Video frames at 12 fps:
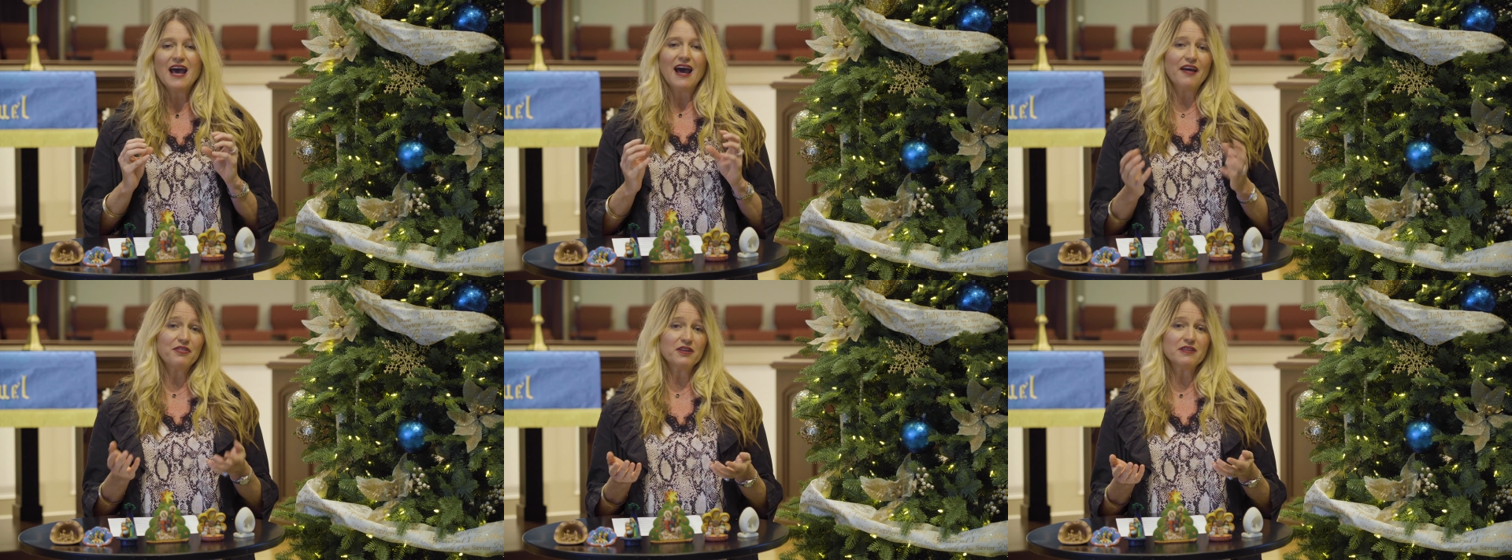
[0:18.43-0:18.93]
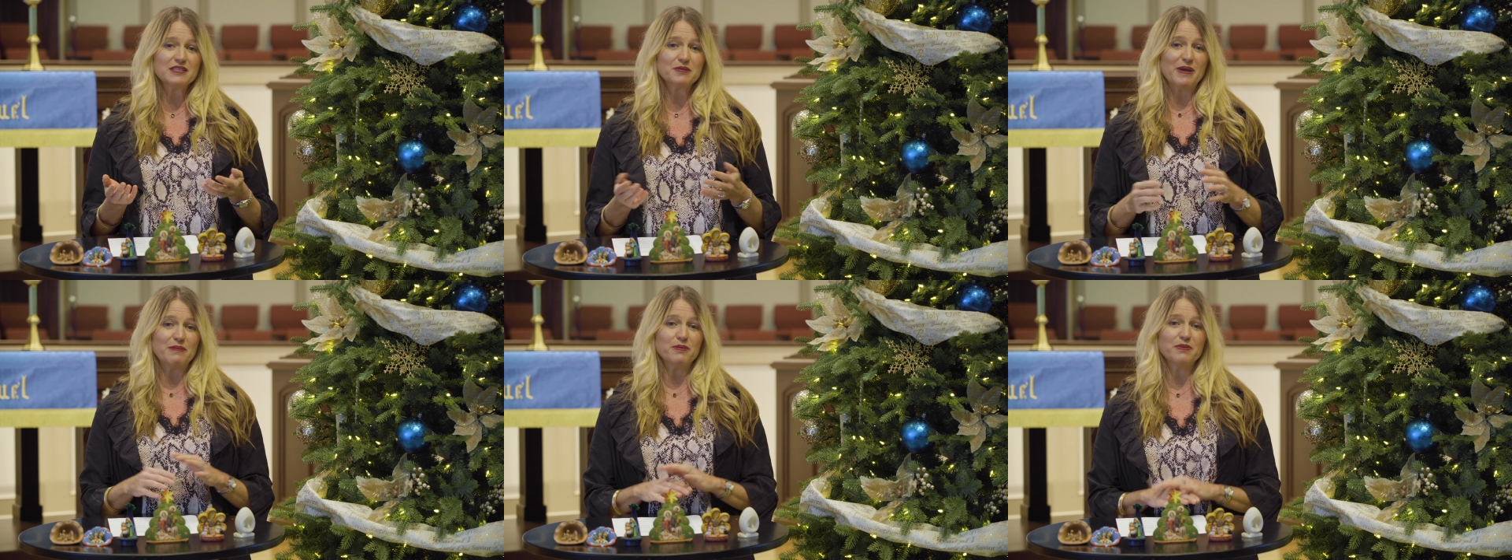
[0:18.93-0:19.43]
I think that's
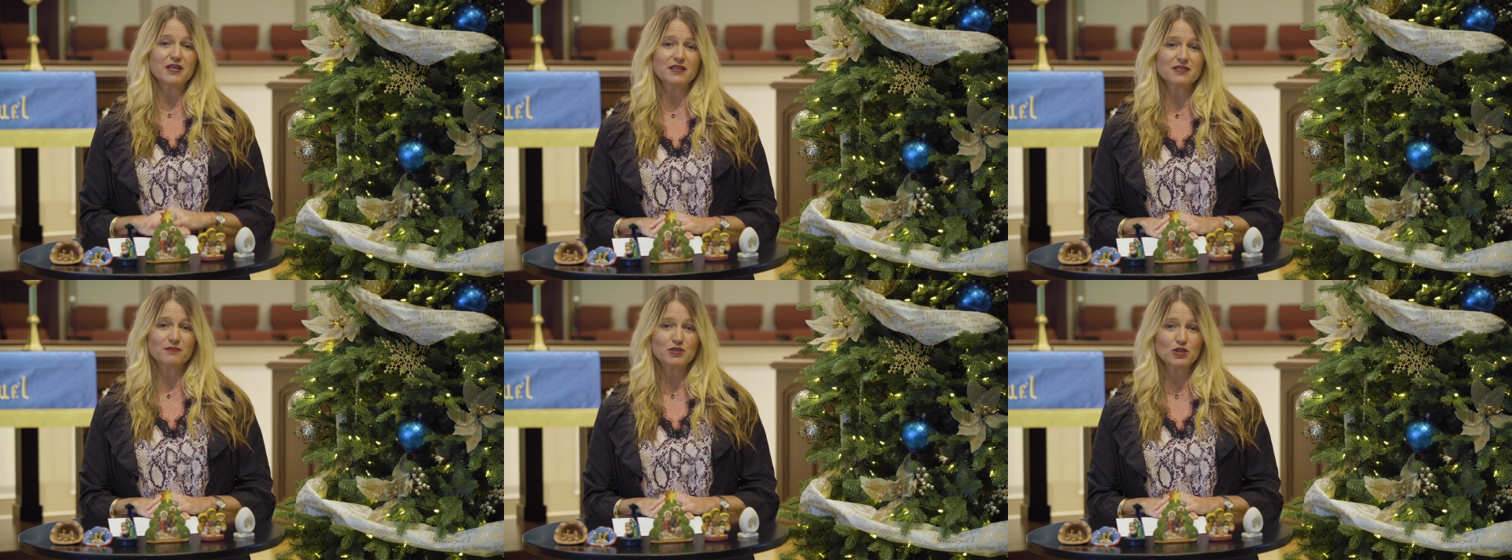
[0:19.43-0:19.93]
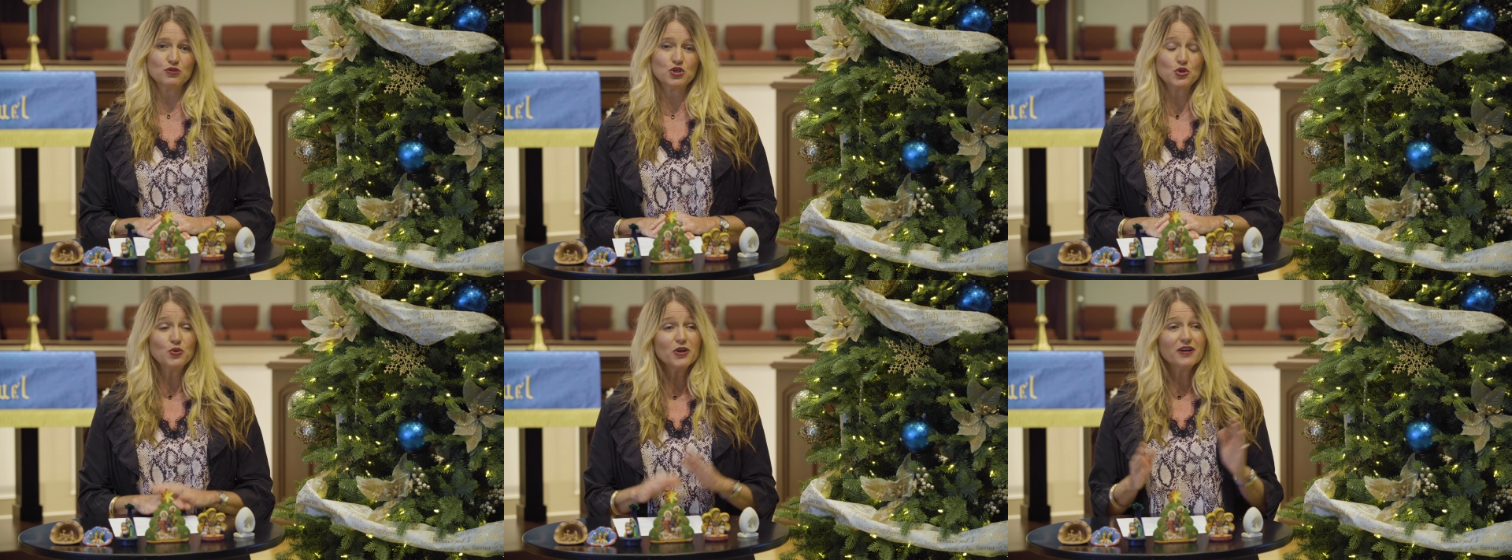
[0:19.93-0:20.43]
maybe because I'm so
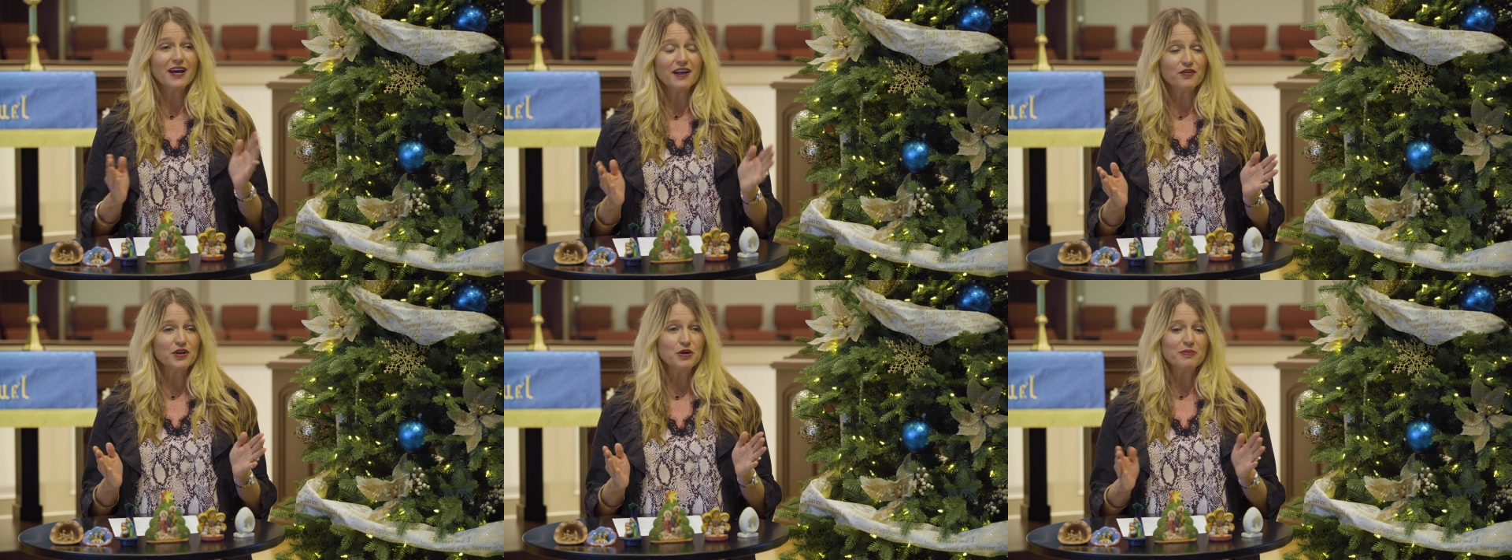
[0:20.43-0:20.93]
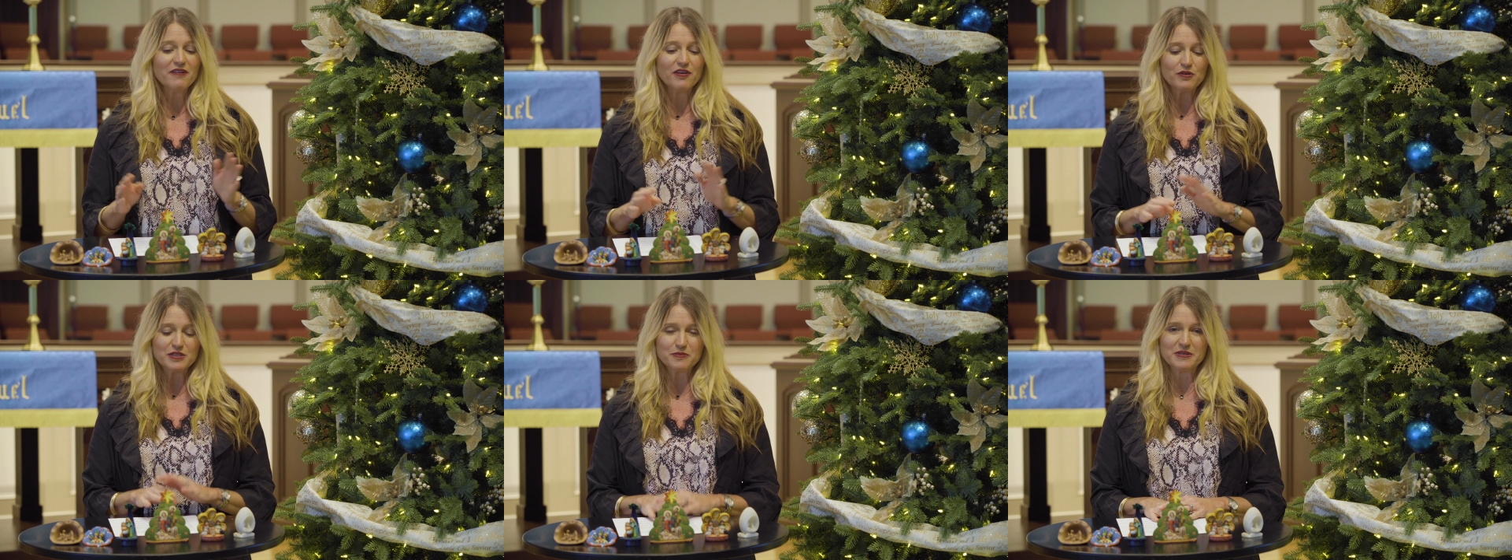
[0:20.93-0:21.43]
short. I don't know, but I've
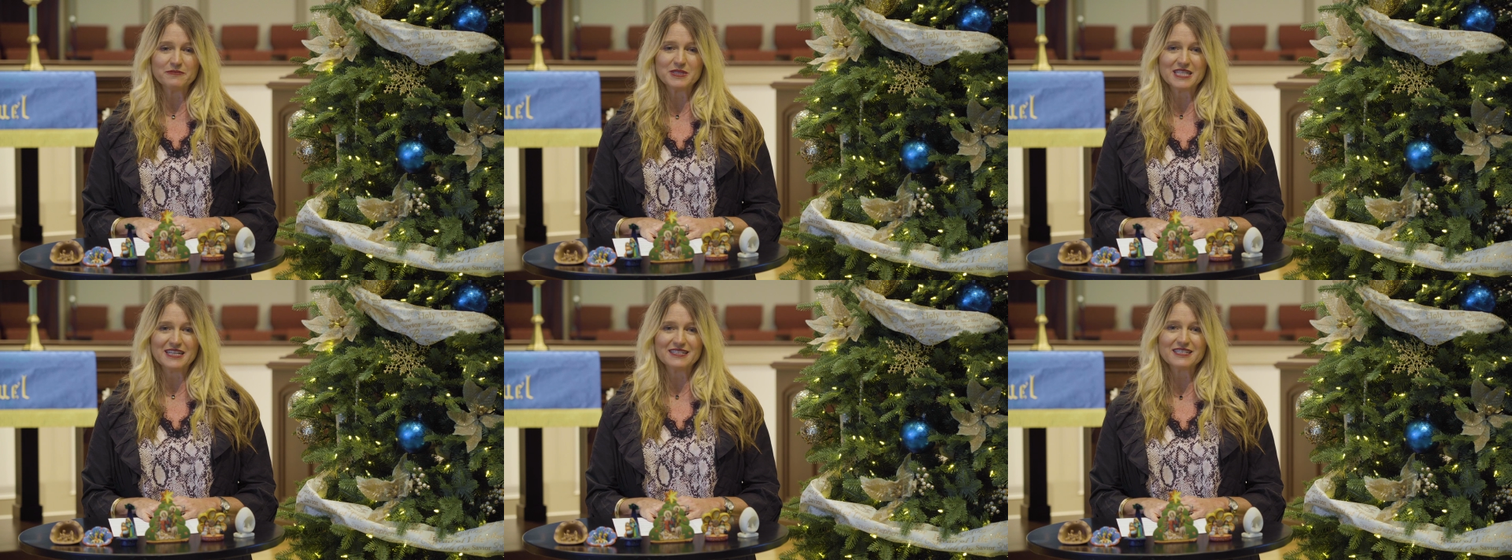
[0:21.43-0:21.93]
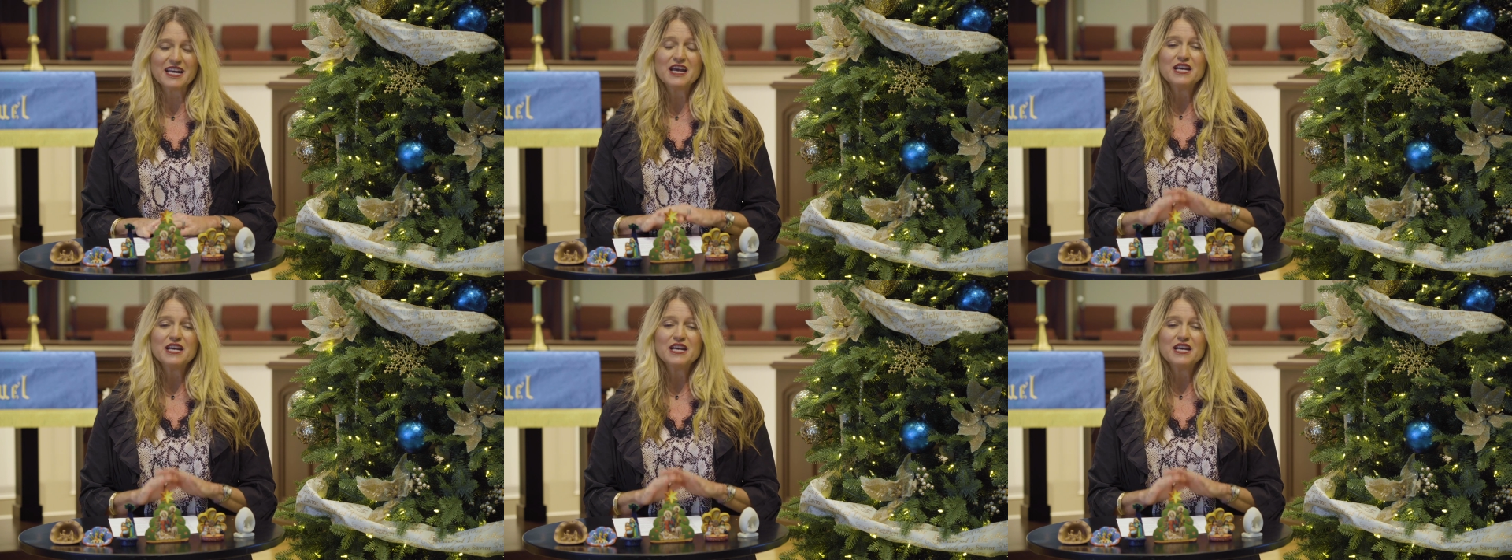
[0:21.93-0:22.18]
always been obsessed.